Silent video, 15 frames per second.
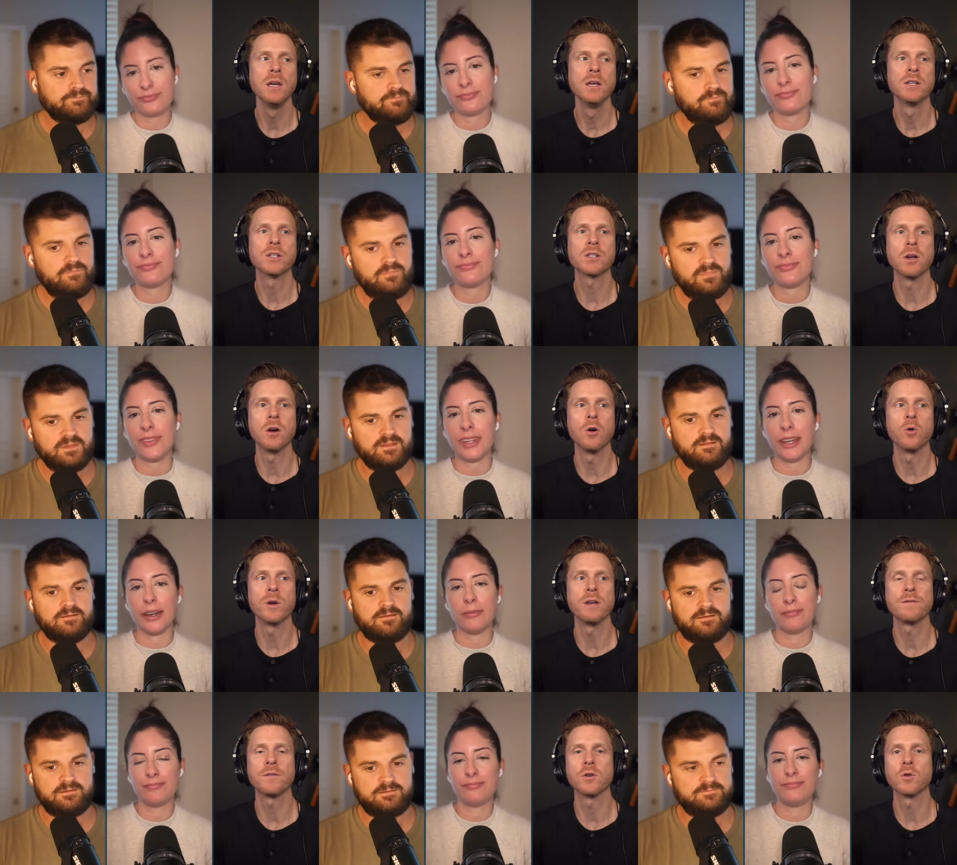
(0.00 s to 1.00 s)
Speaker 1: So
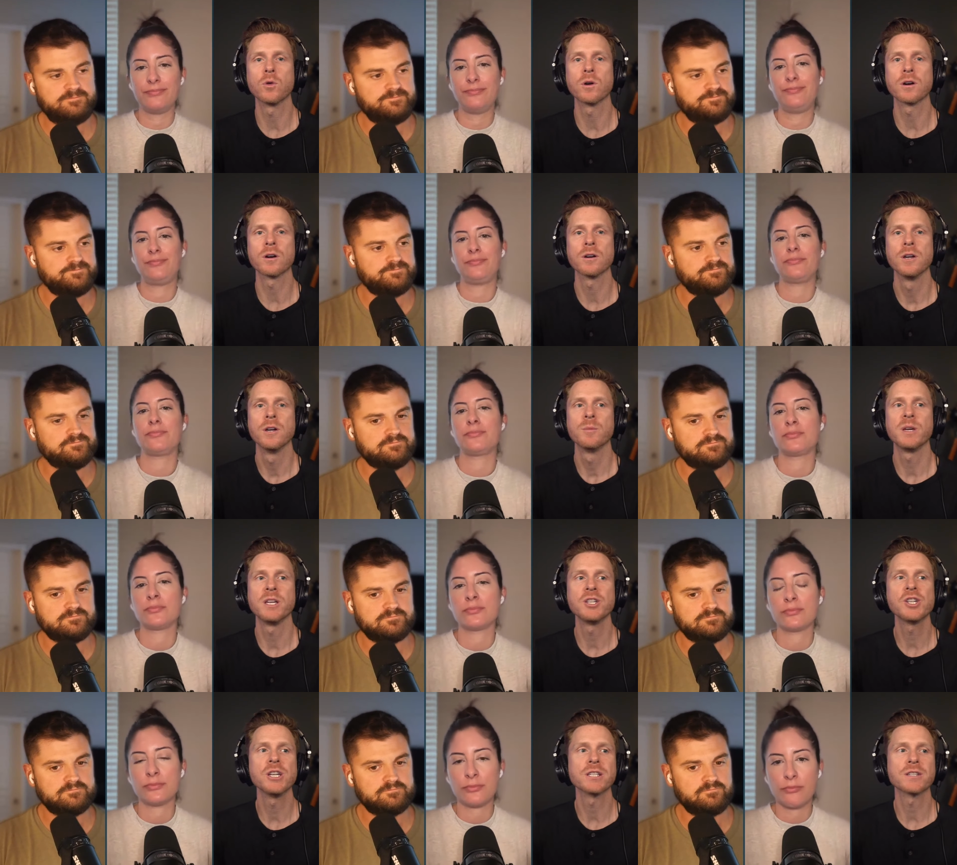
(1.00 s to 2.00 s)
if your
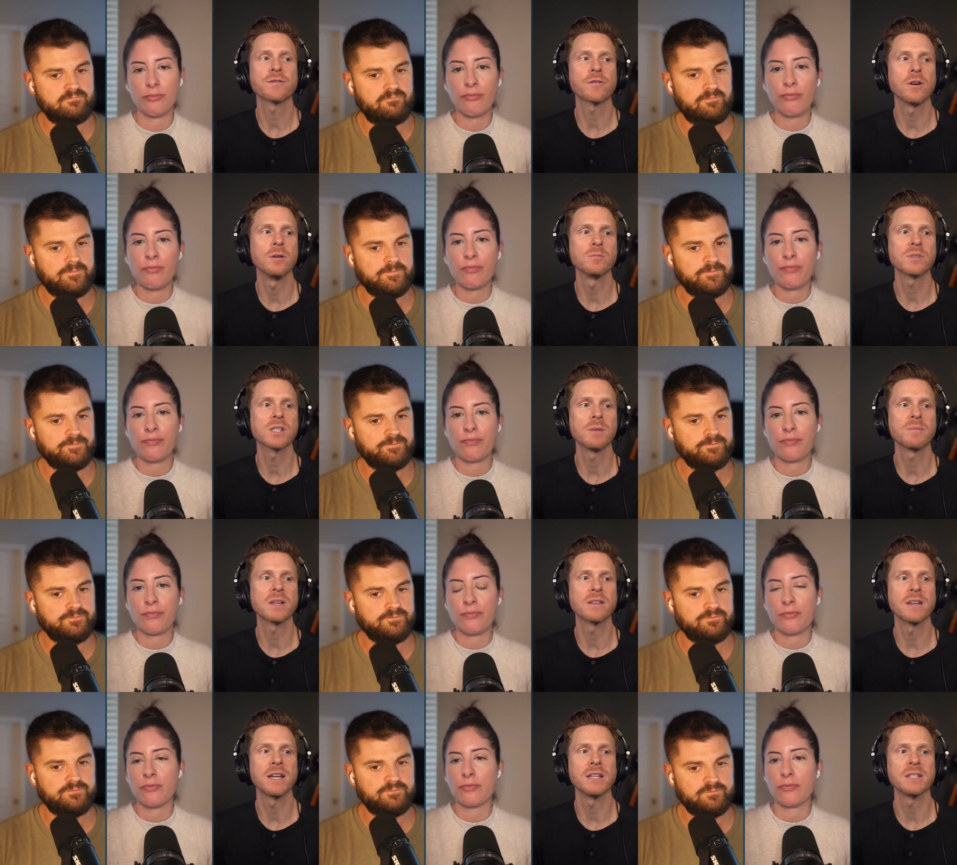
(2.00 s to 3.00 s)
pension is from something
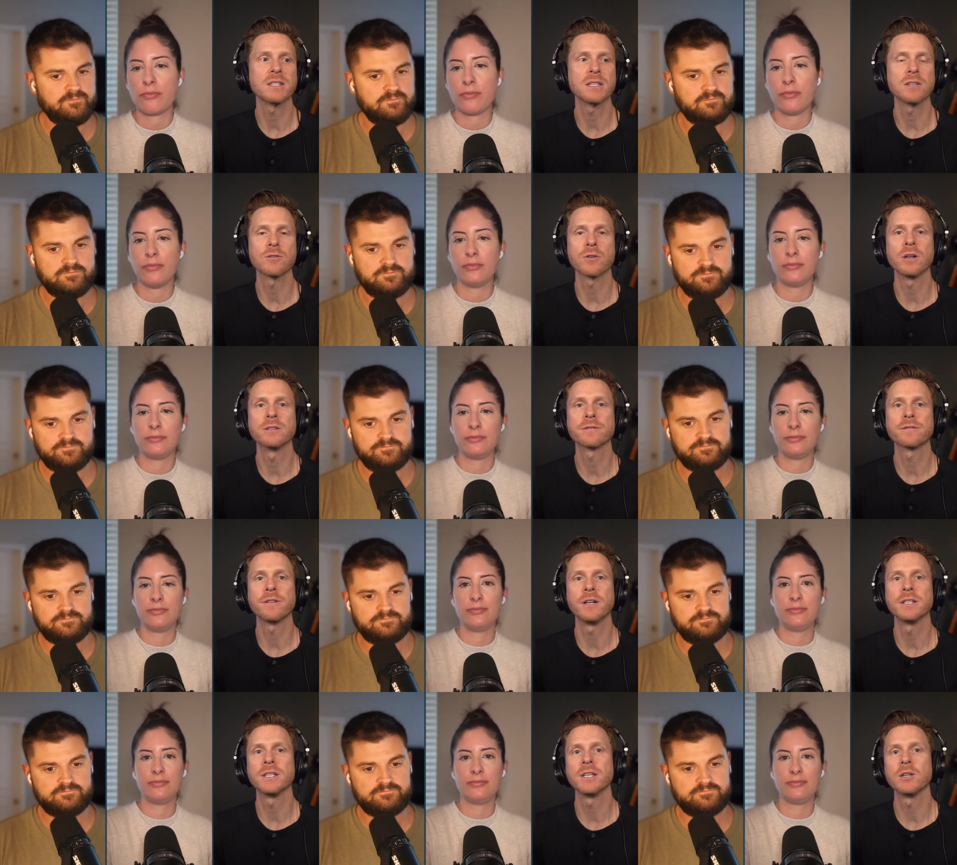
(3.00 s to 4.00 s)
that is either
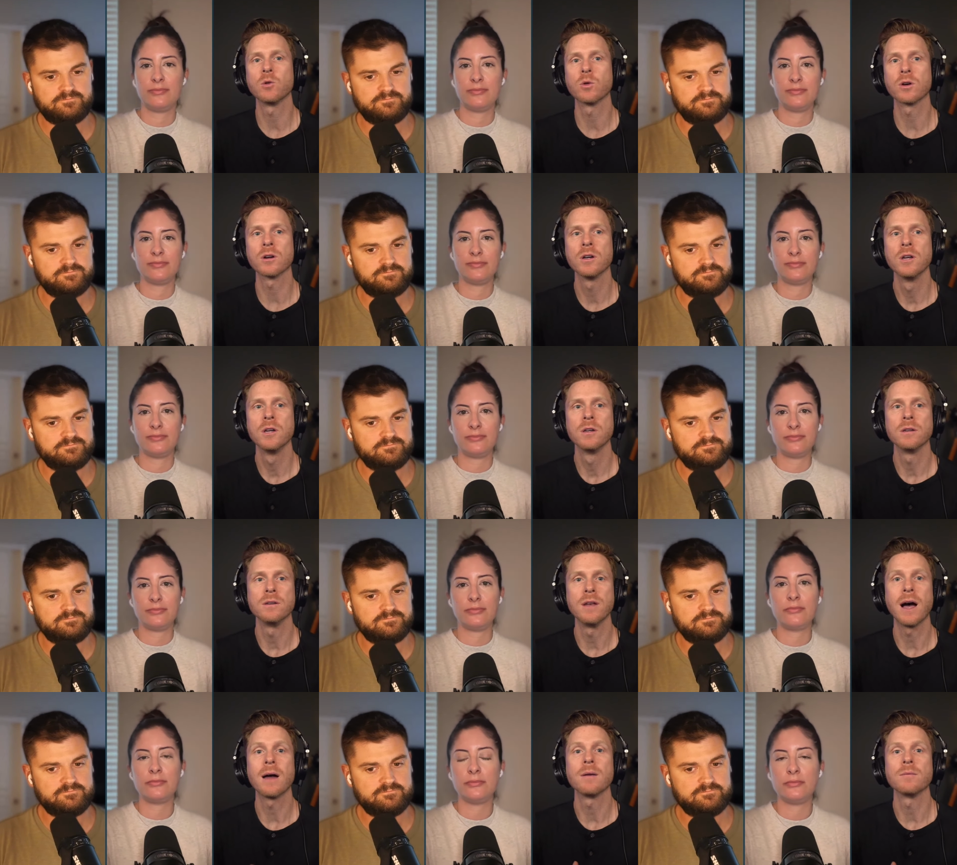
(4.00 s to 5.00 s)
underfunded or
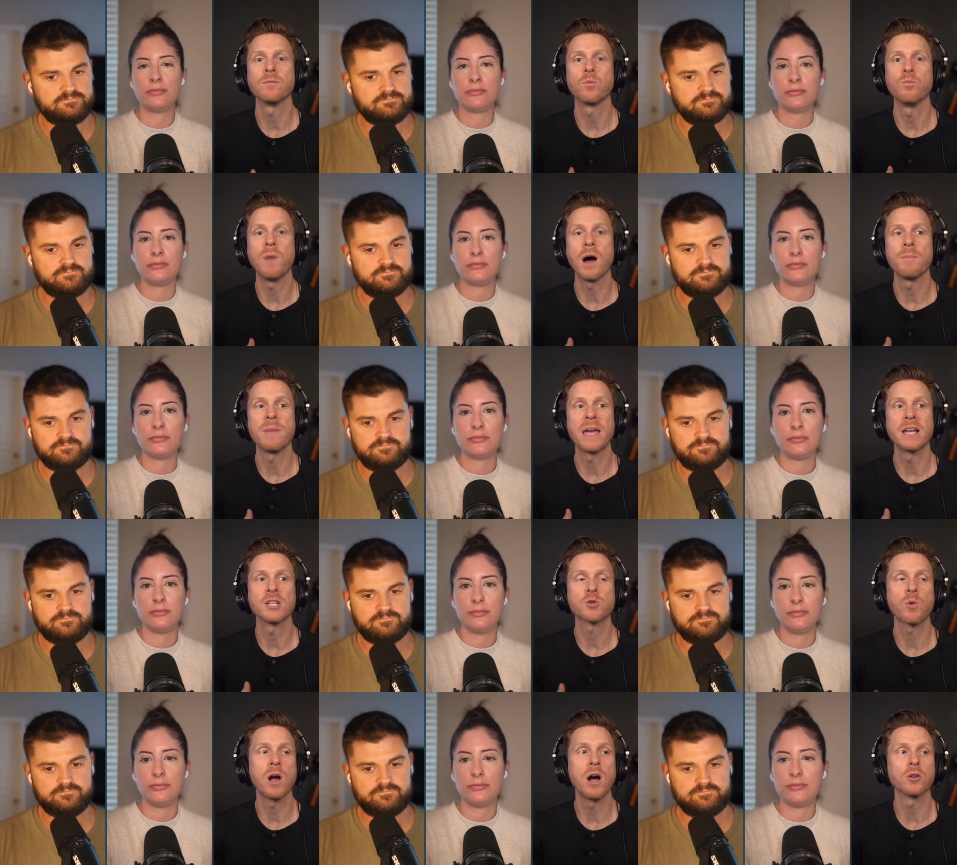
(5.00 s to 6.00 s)
not managed
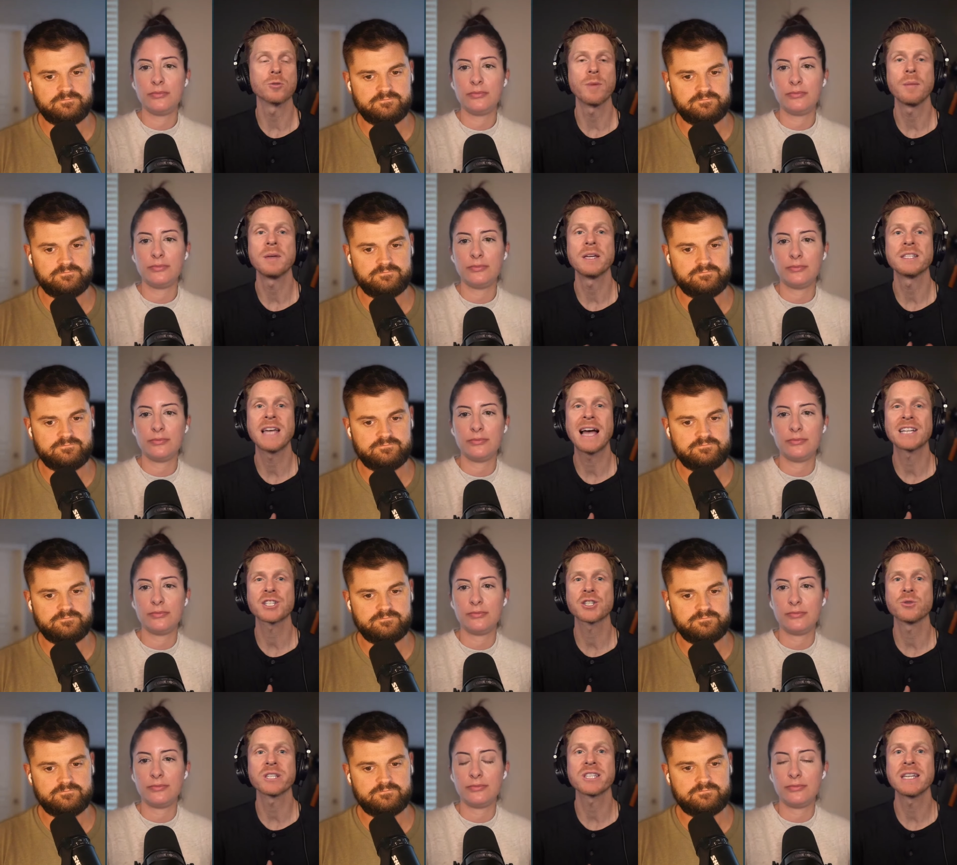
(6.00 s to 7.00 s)
well, or maybe attached
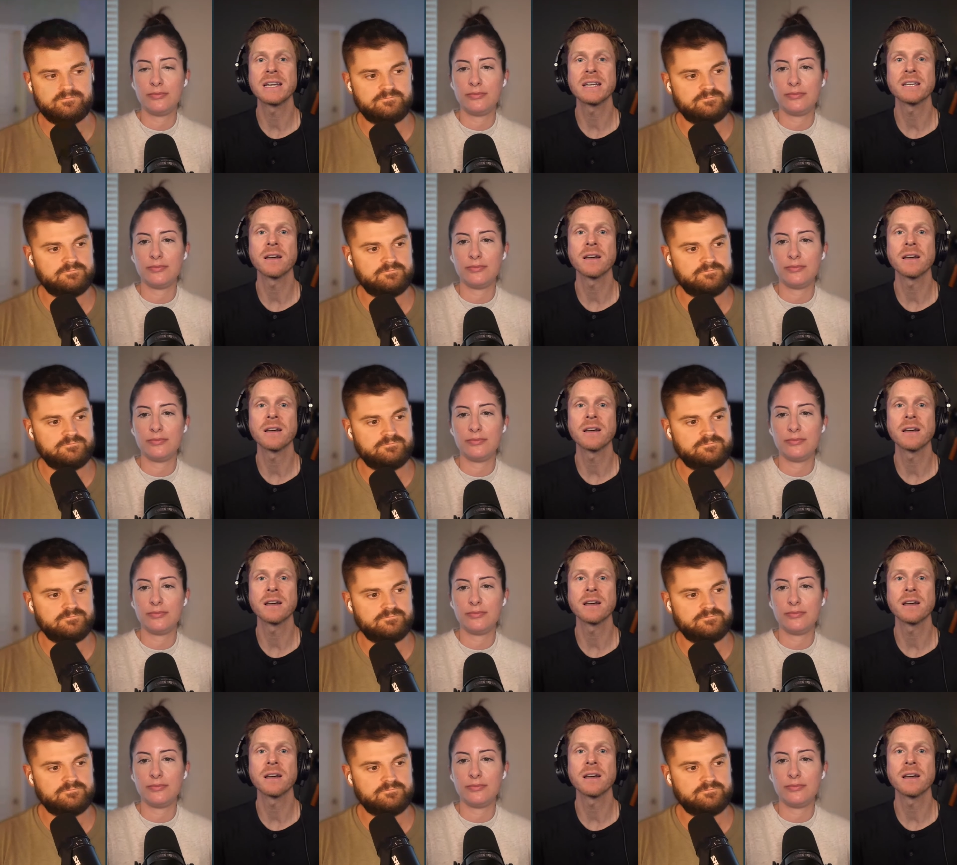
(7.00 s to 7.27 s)
to a state